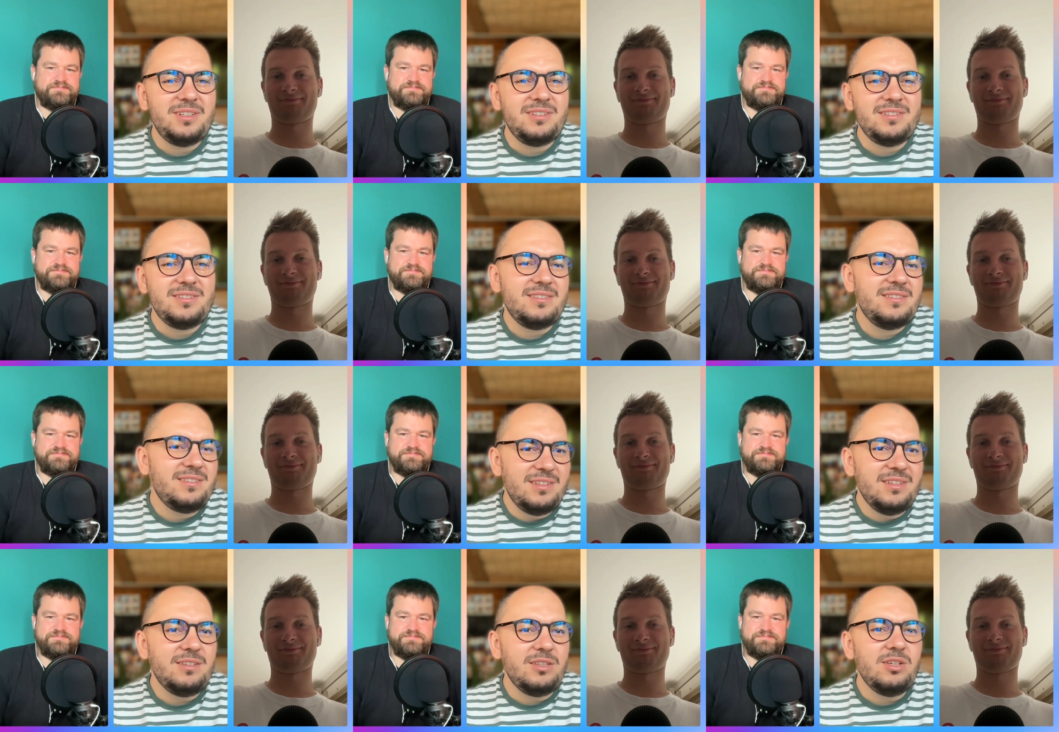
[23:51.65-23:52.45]
Speaker 1: Because
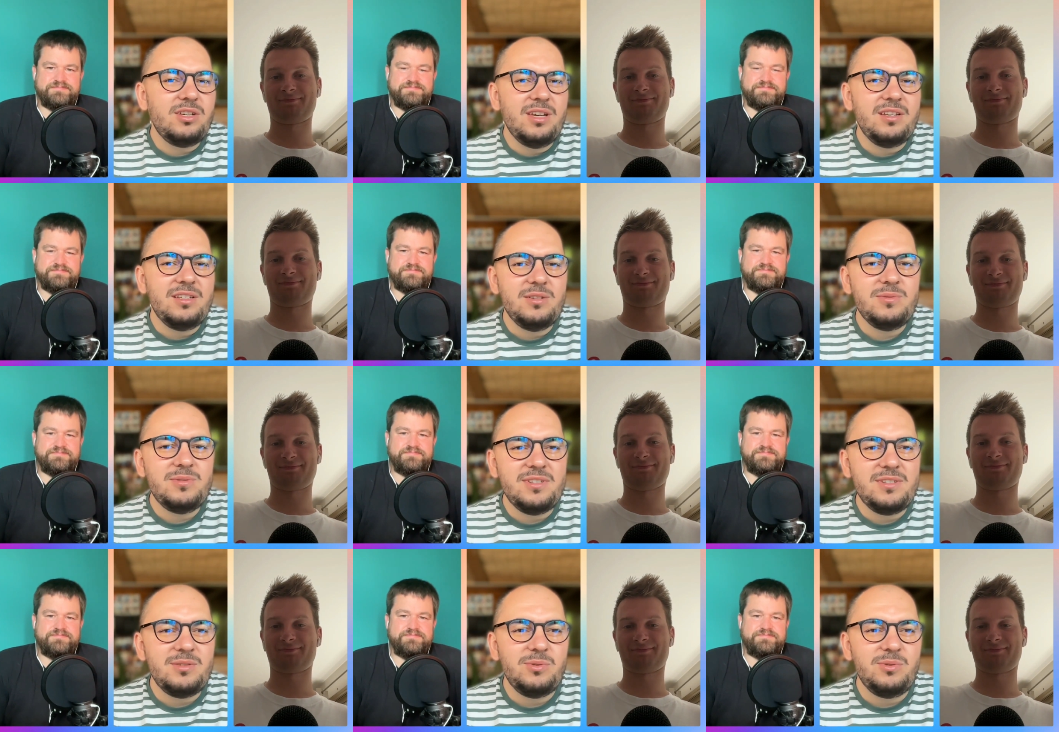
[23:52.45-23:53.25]
you can use
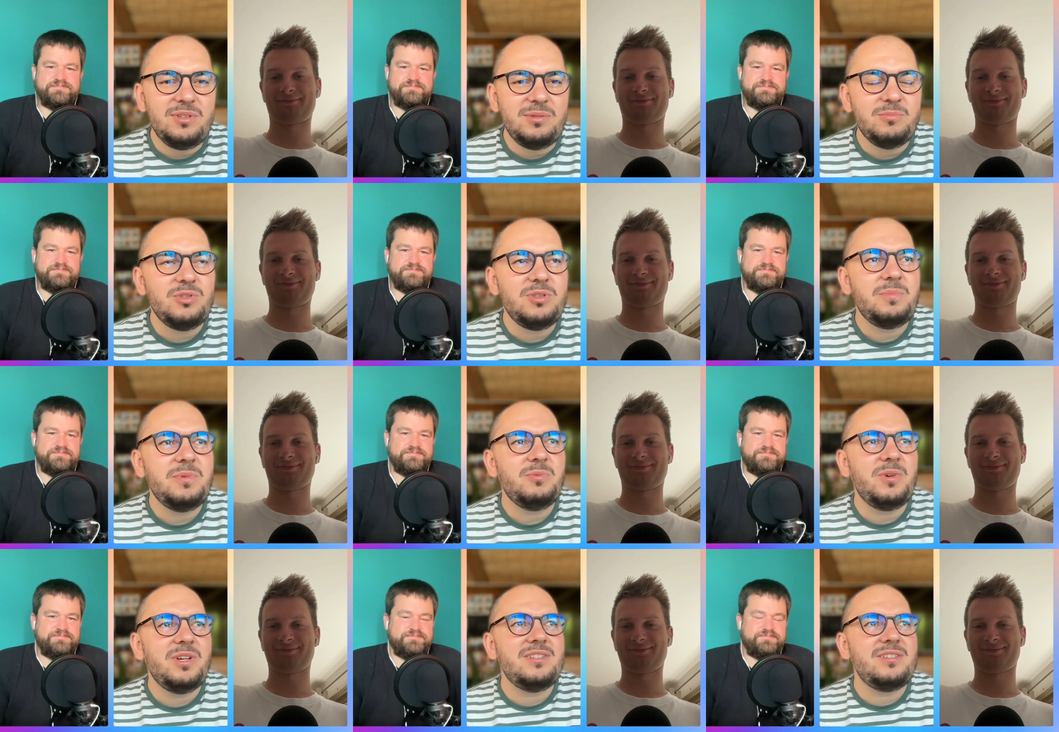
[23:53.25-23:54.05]
this tool in multiple
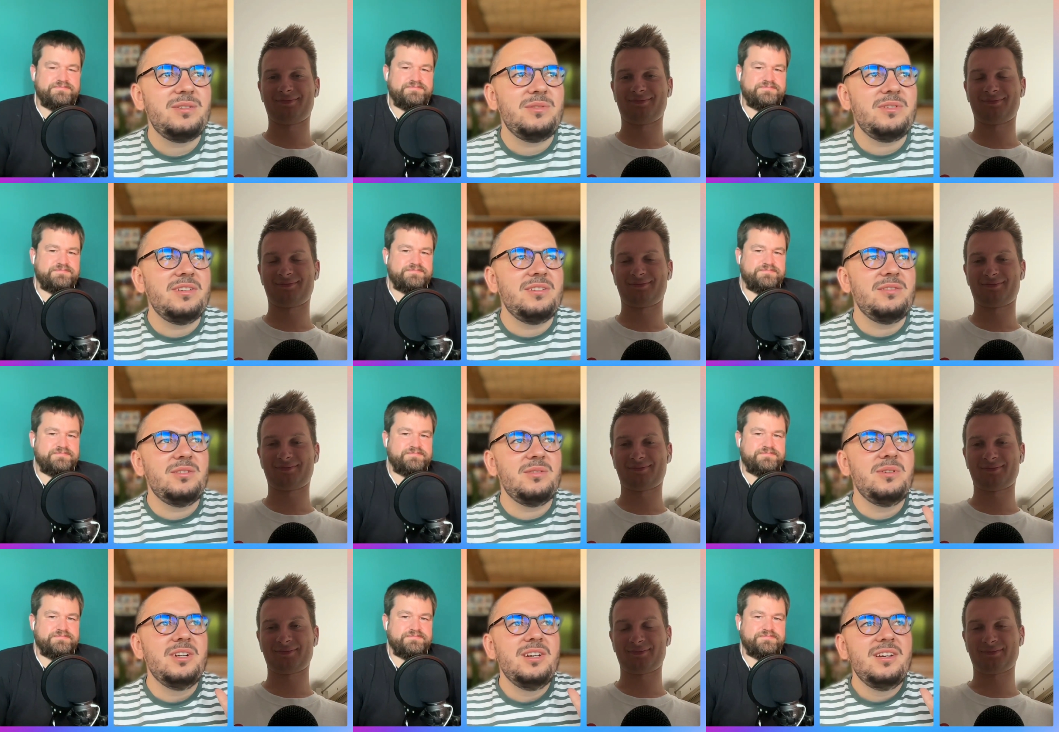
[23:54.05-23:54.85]
ways. So you can, you
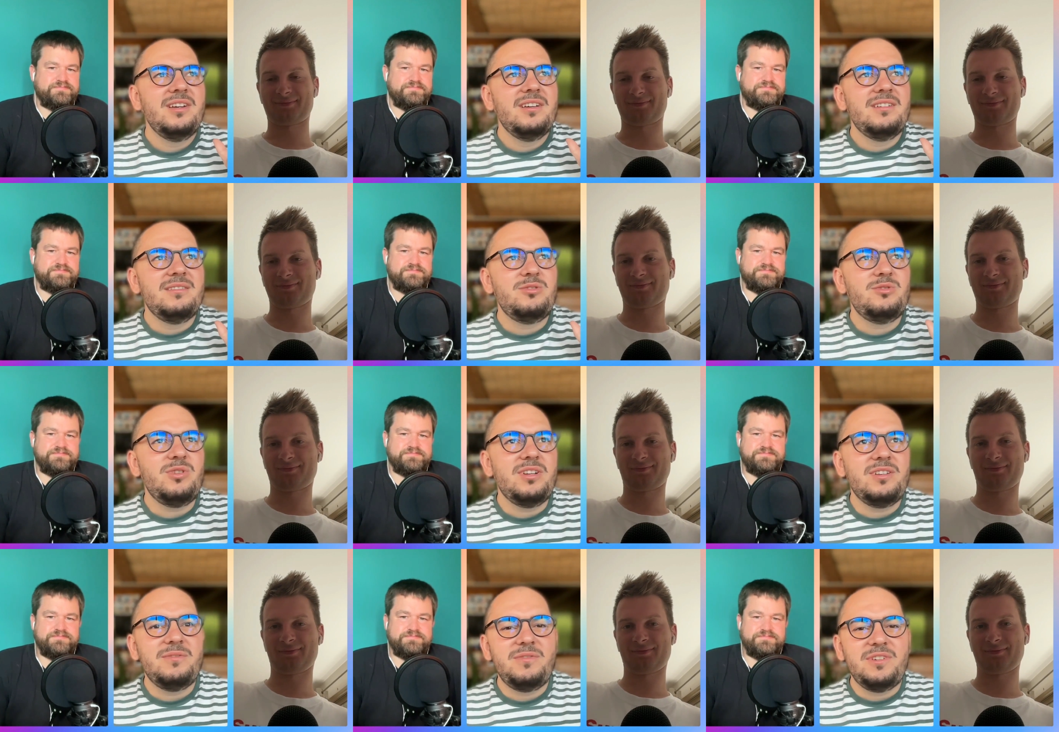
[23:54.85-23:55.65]
know,
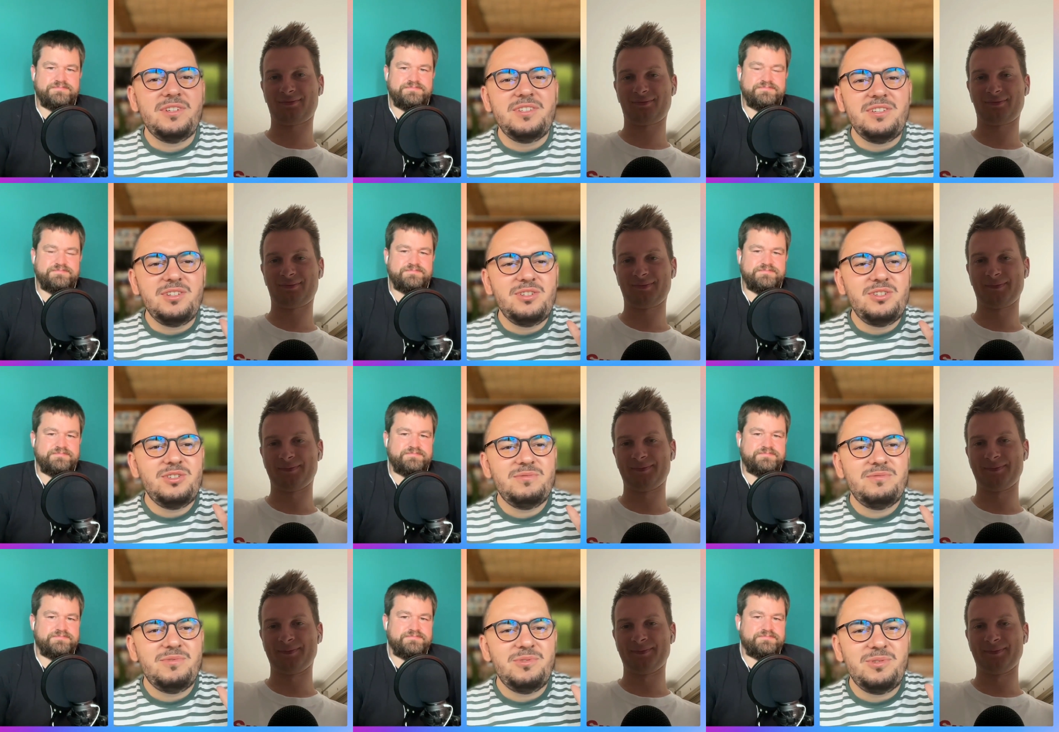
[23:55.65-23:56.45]
try the first niche
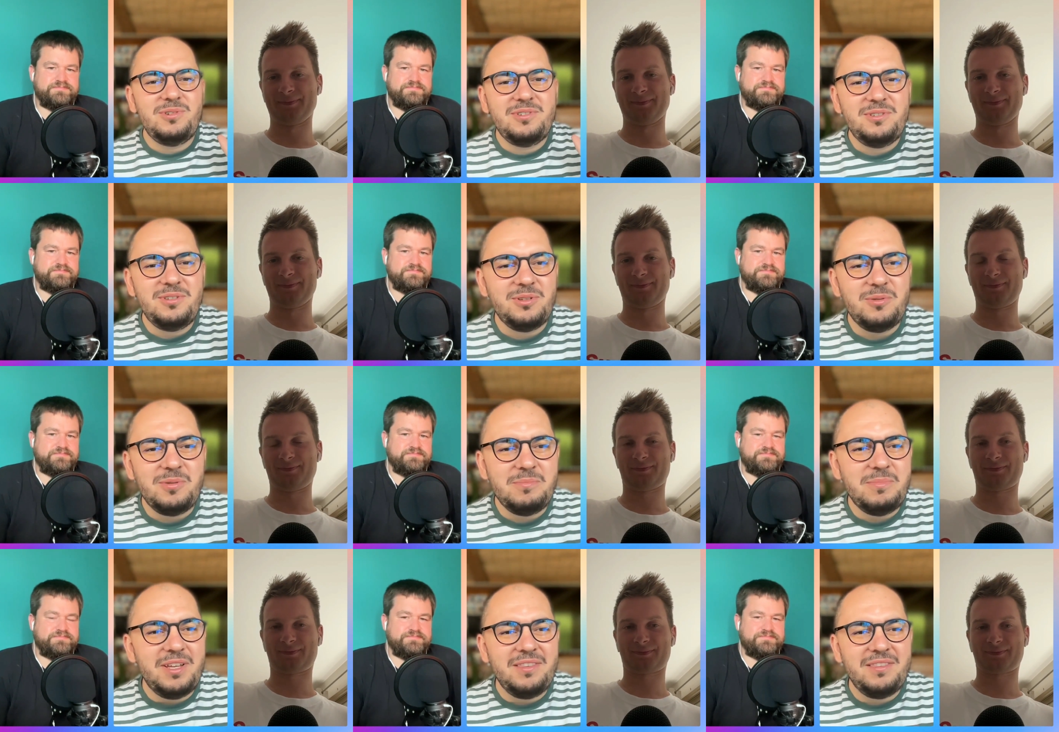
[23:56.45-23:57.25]
for you know a
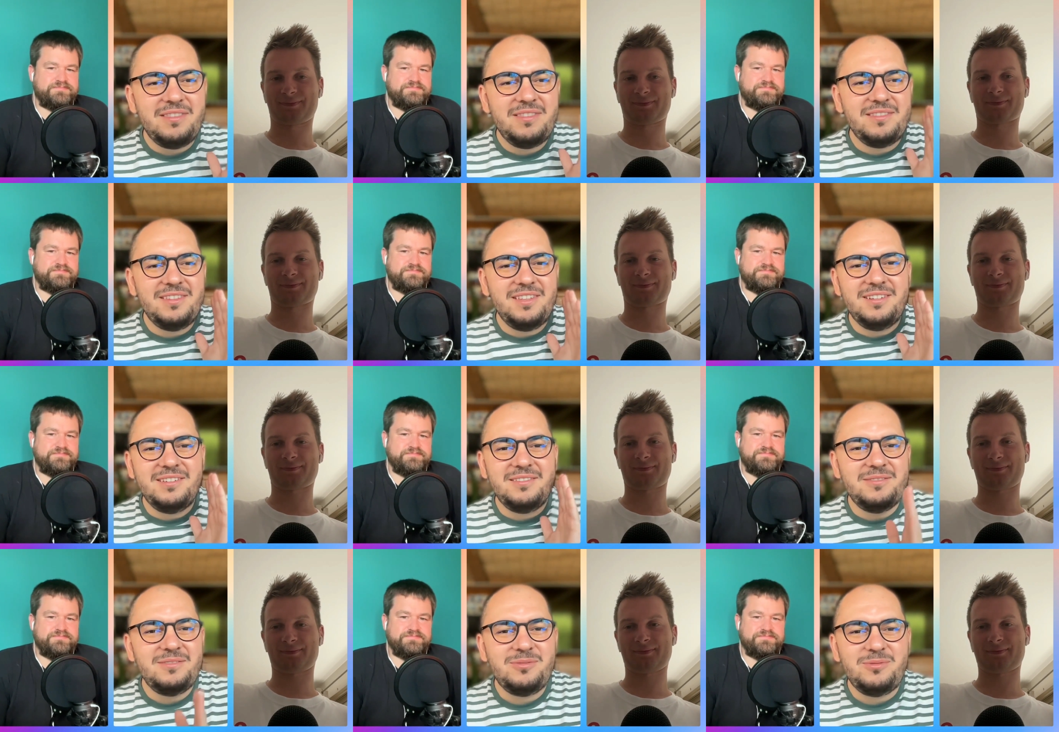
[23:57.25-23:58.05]
month,
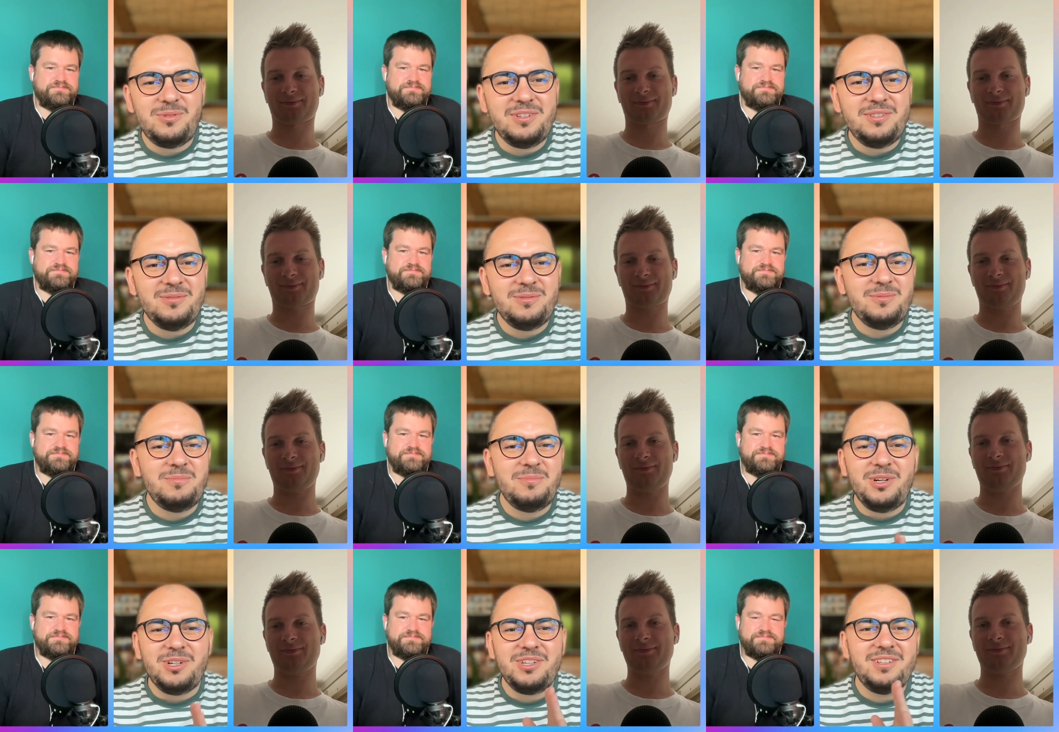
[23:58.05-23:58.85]
then try to
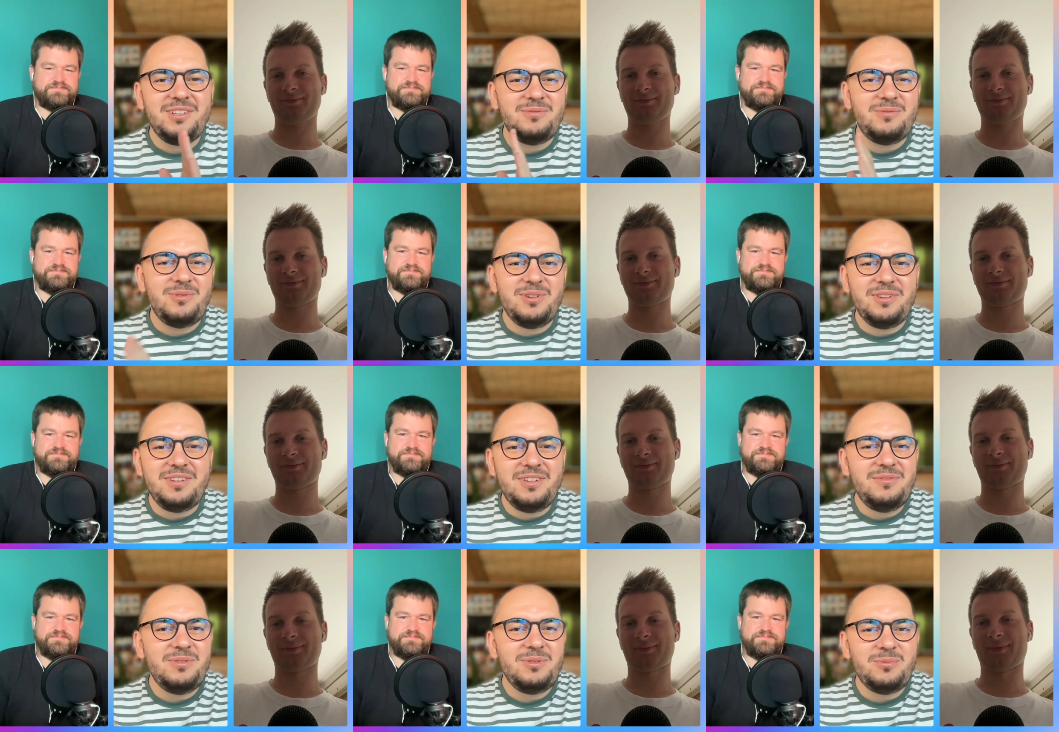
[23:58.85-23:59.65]
market it for a
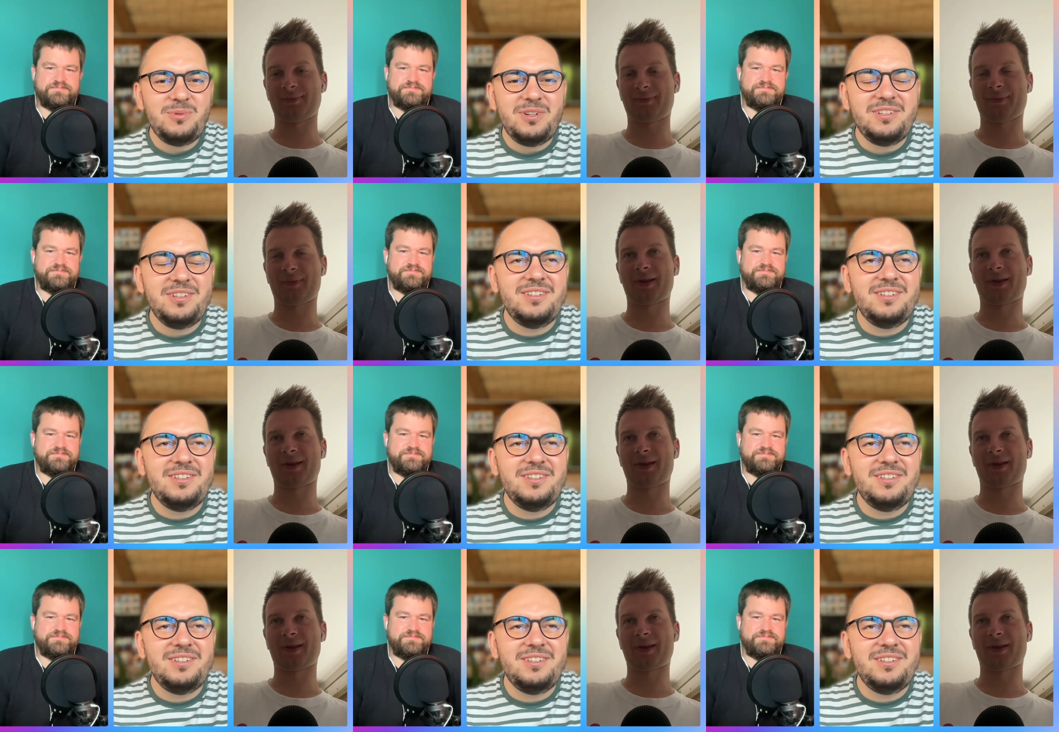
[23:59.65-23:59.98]
different one, and,